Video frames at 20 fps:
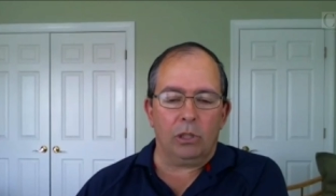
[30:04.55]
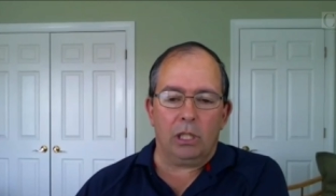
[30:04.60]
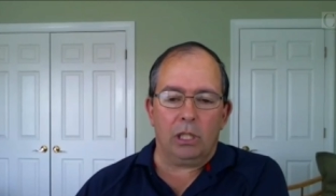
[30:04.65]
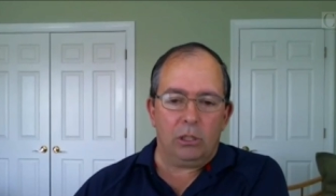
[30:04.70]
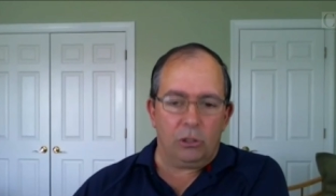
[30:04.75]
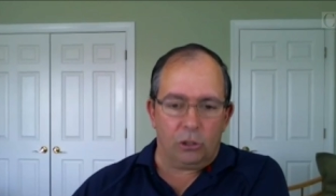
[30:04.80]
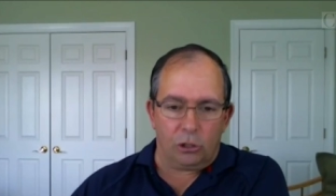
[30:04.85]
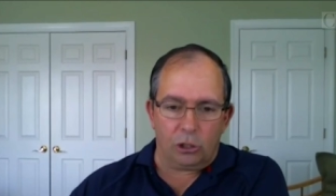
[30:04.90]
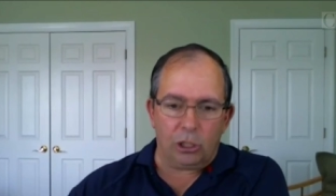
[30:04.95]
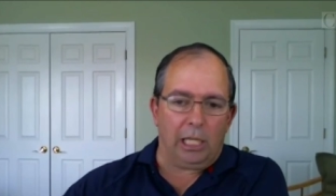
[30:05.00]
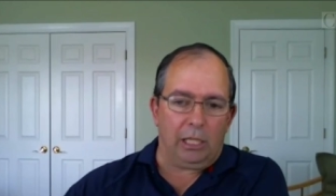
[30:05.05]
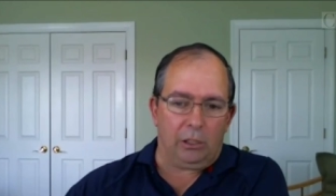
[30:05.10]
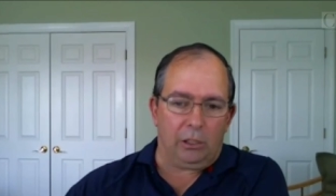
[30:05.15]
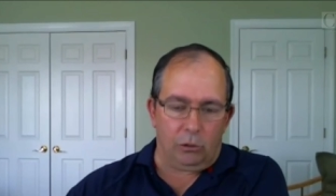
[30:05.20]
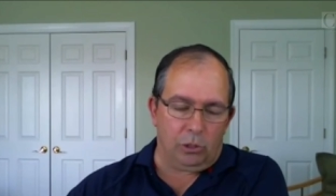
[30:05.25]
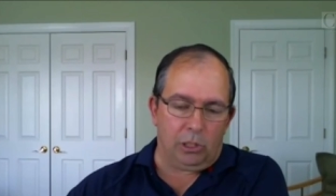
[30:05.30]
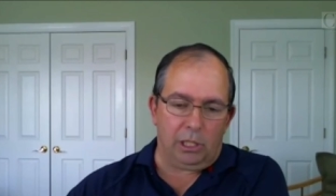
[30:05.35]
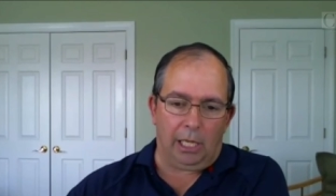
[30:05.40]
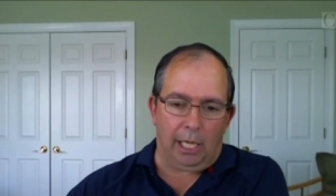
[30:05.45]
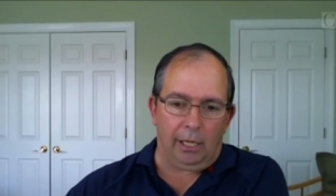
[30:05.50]
you should get a new
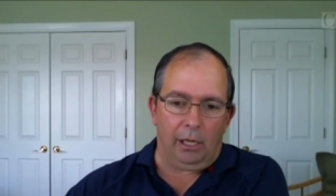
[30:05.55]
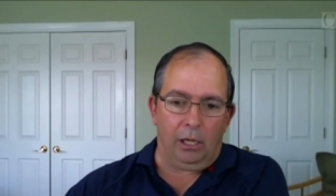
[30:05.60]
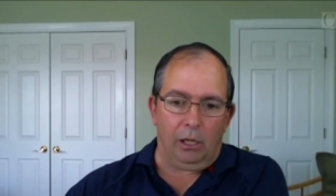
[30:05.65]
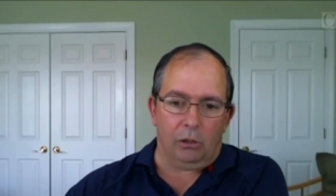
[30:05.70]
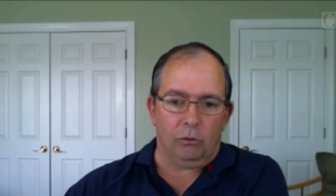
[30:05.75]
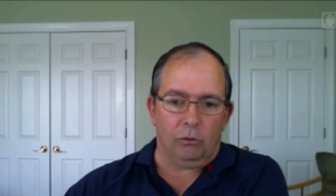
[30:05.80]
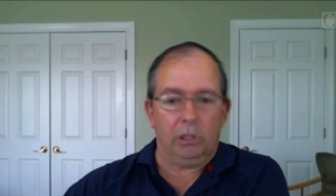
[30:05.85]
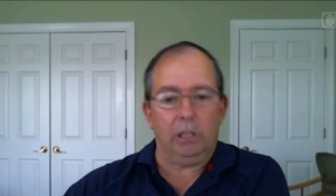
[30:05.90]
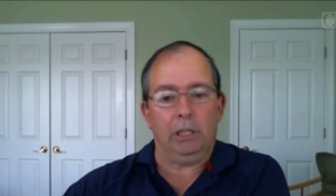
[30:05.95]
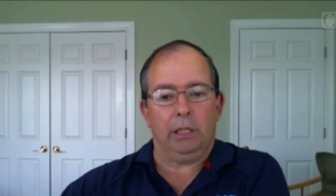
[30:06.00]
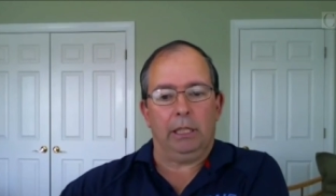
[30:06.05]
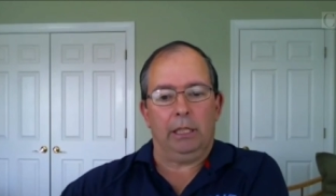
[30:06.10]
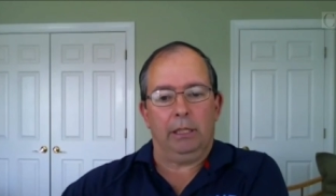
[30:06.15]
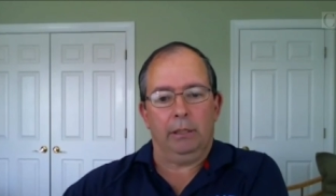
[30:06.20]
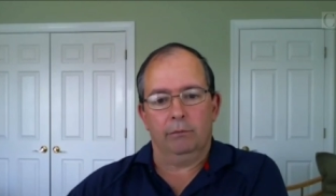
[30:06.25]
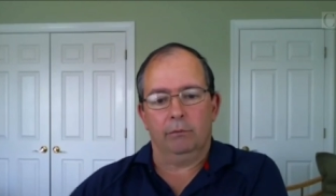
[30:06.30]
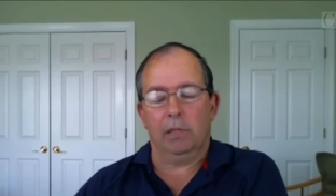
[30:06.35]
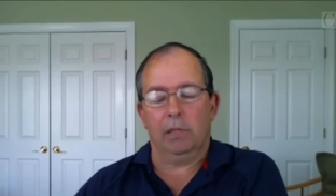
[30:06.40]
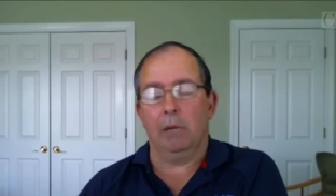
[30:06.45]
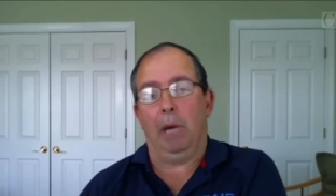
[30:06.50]
CIO, really,
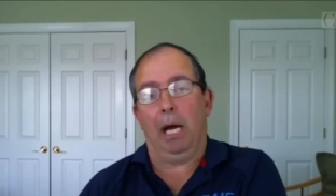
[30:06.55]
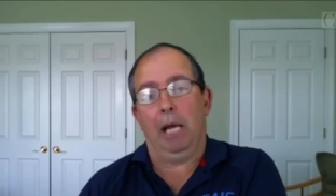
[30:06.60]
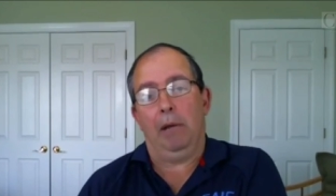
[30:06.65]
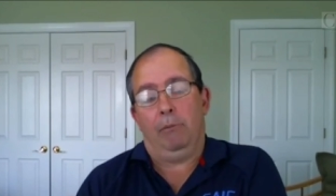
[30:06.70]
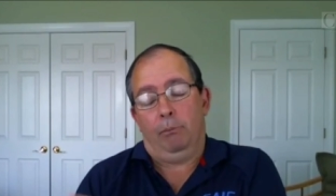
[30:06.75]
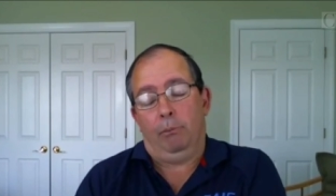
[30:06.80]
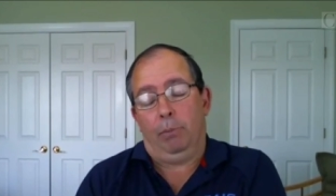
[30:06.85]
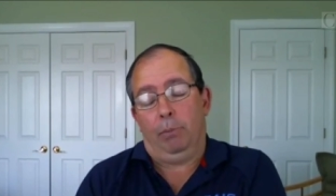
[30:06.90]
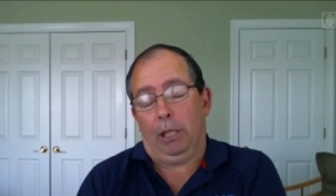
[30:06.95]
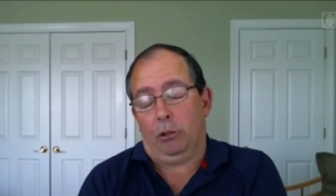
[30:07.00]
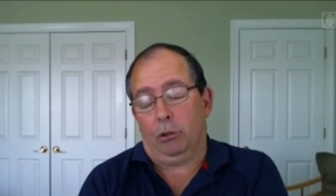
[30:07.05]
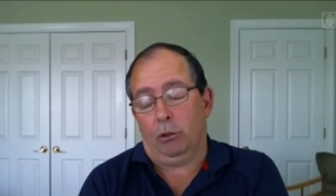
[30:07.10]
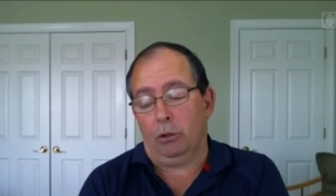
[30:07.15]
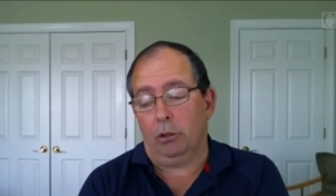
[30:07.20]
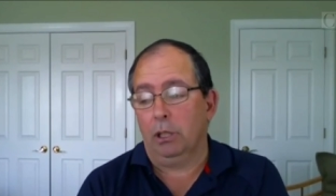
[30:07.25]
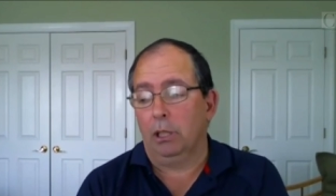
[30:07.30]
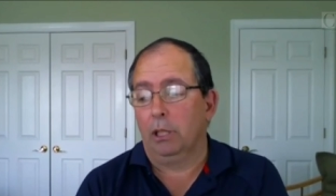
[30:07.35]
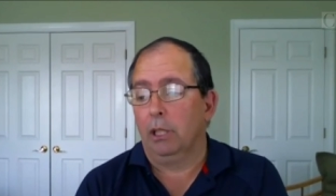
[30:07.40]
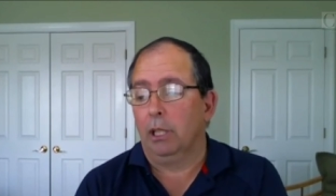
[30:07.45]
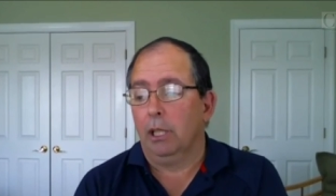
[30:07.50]
mm-hmm. in my picture.
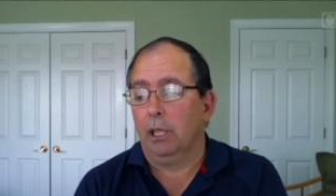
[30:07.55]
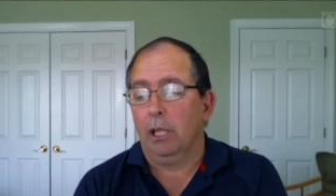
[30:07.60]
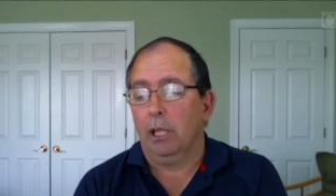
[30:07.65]
But